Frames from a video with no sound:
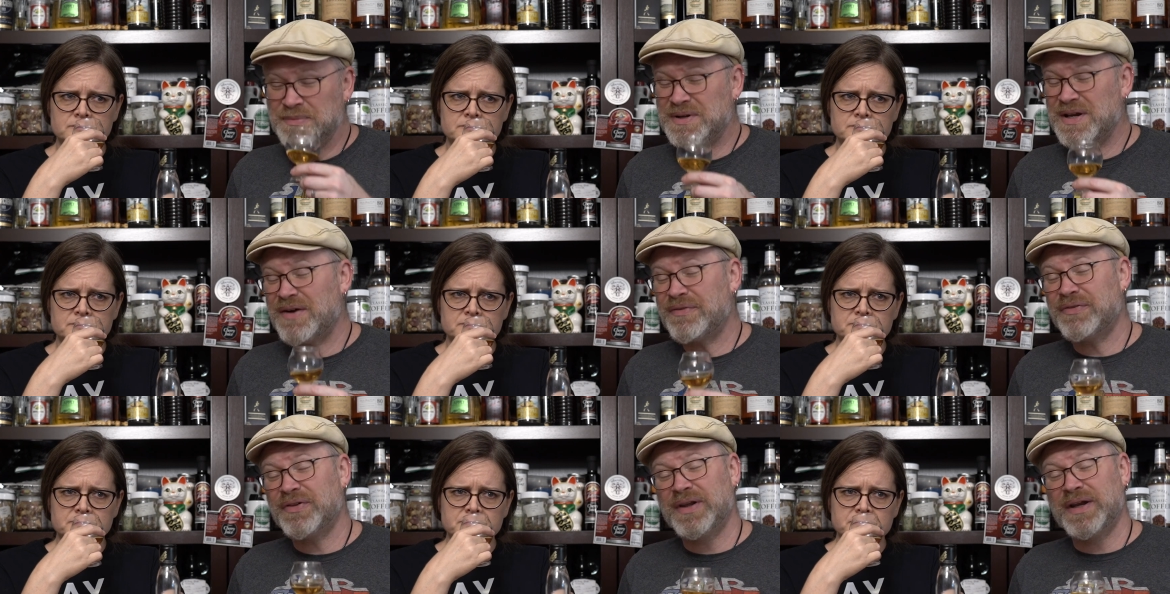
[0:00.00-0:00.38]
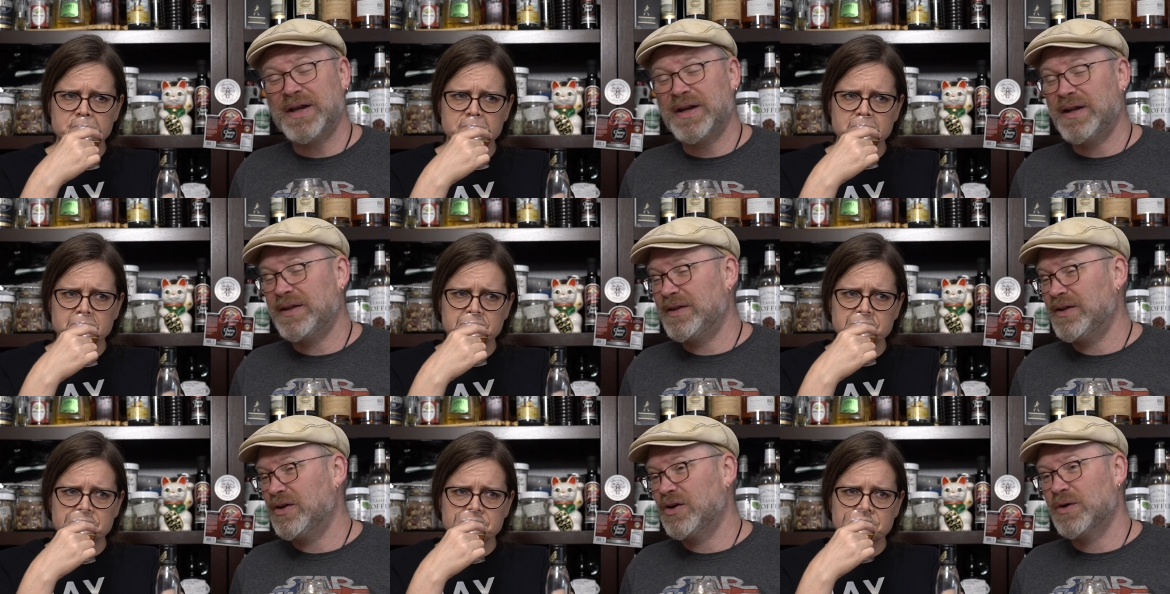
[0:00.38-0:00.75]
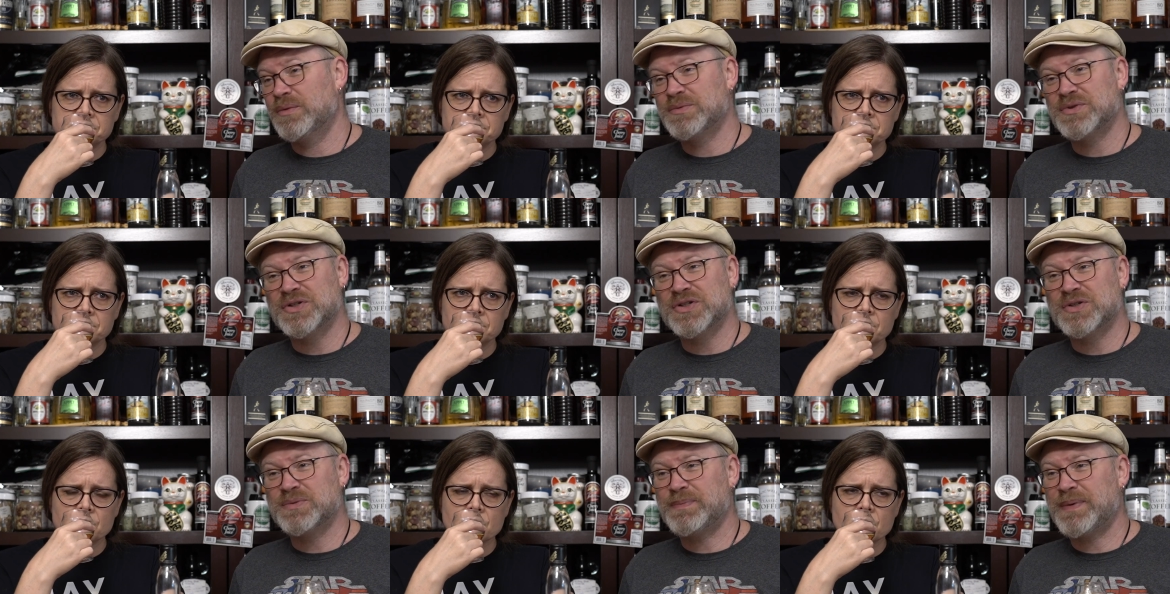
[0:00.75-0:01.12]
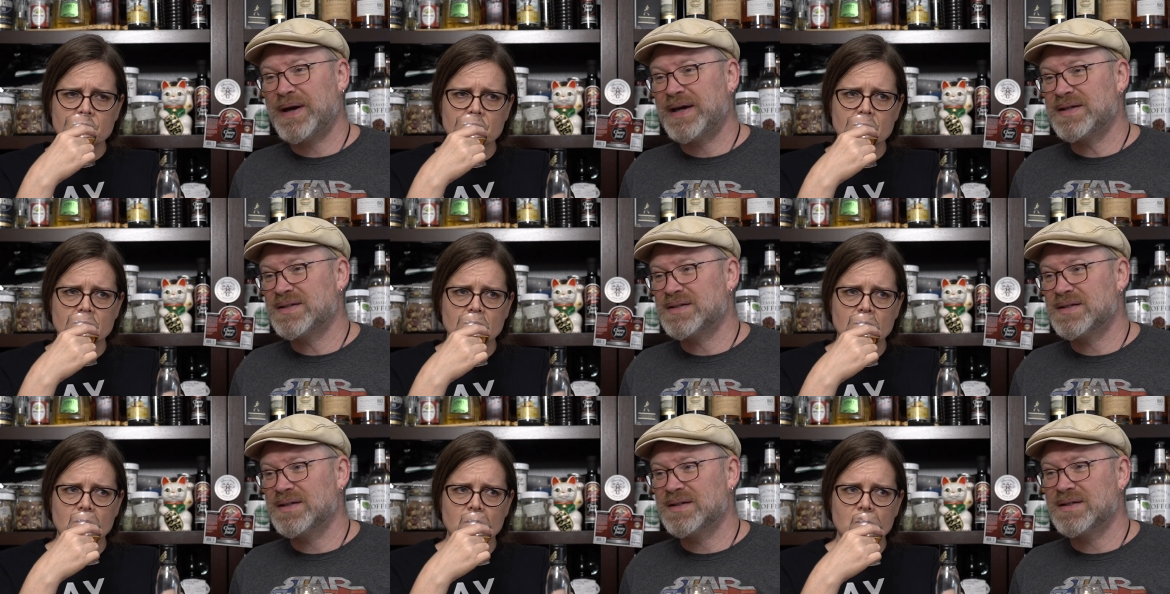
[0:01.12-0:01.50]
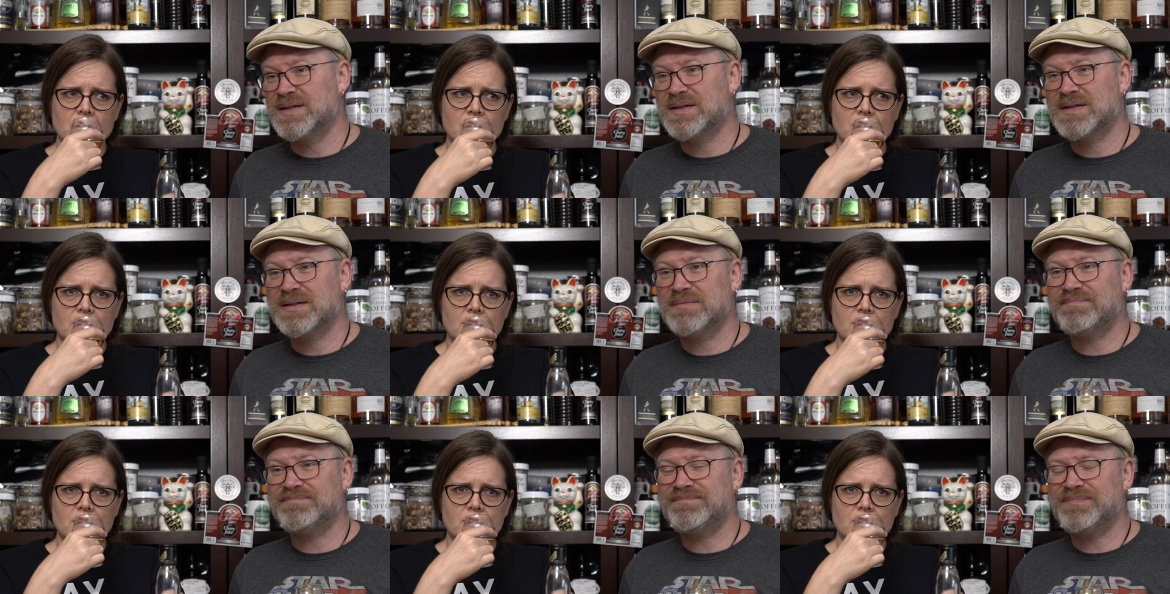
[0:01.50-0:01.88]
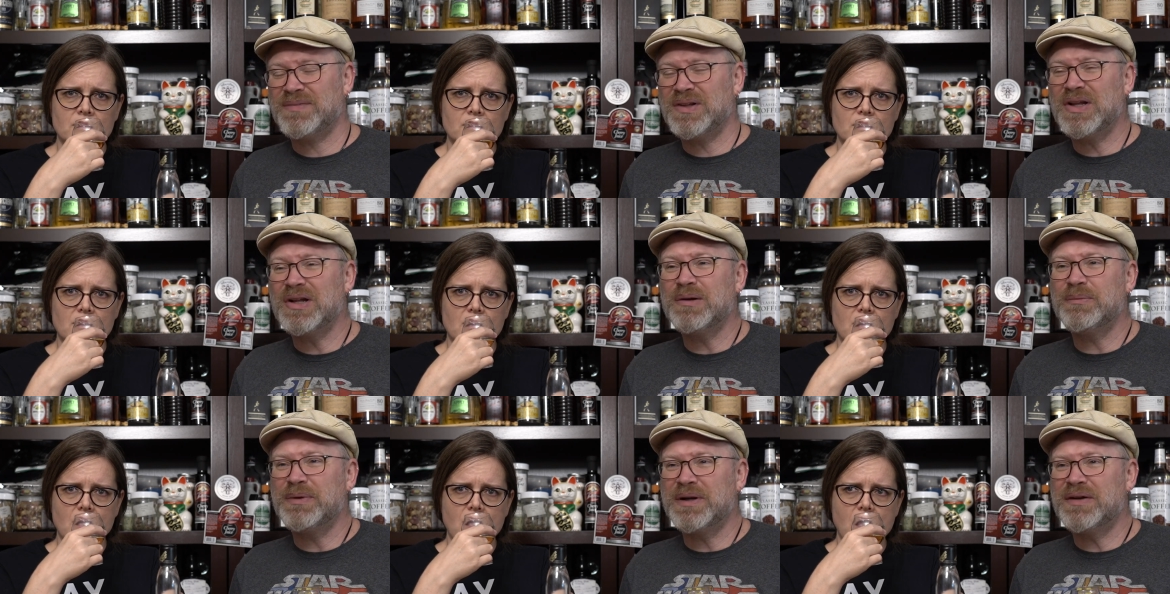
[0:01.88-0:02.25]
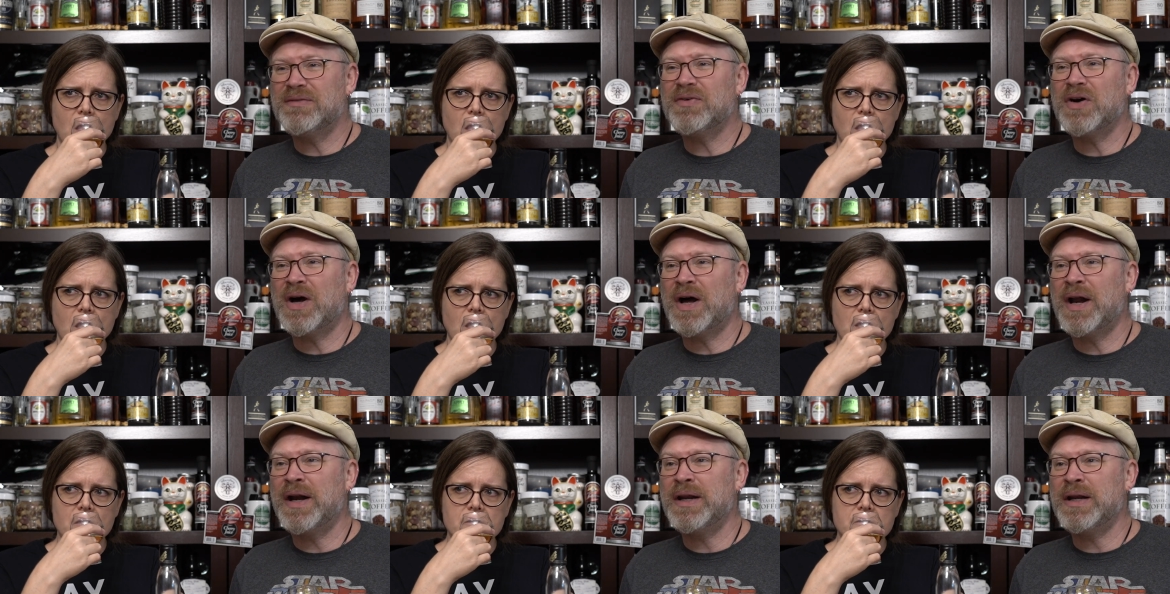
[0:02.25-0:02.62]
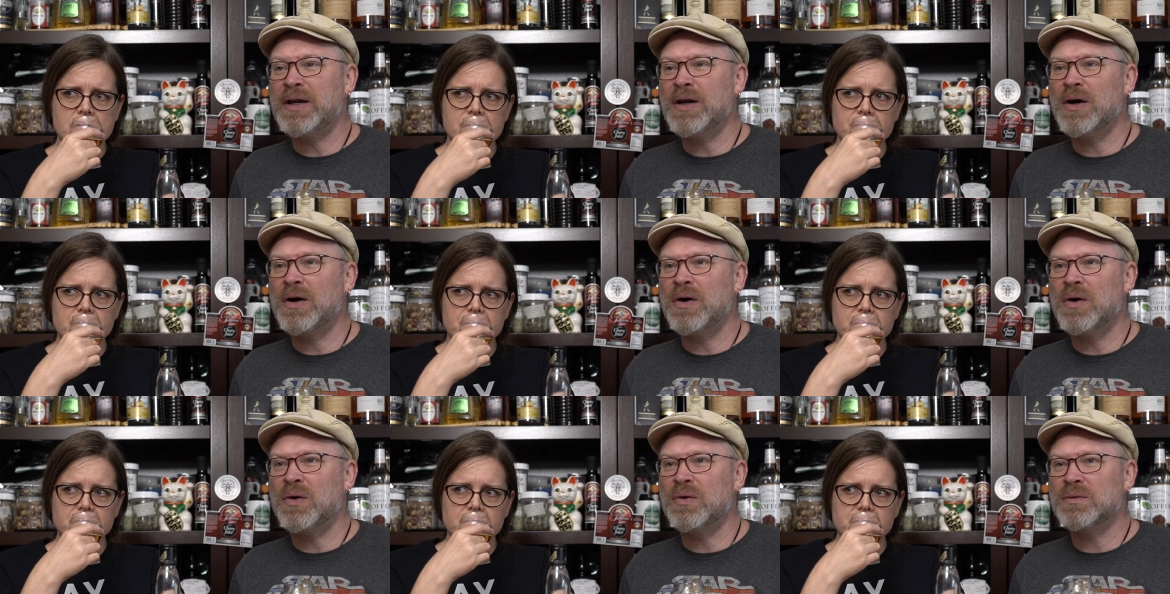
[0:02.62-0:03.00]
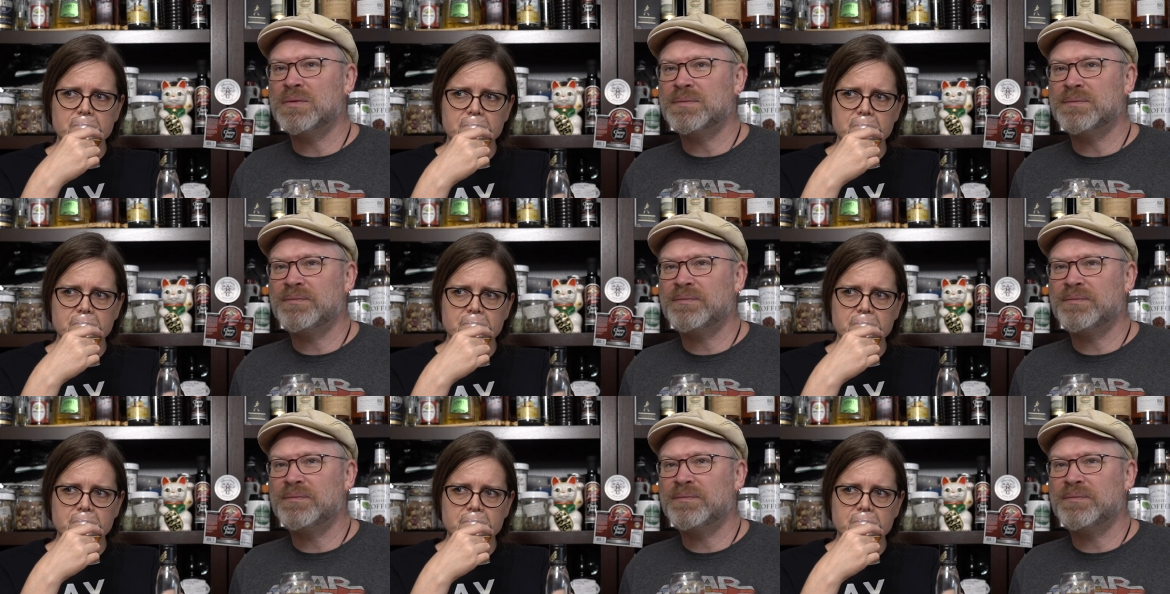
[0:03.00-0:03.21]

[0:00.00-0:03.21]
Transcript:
Speaker 1: definitely getting the herbs and spices. A little bit of a honey I, note.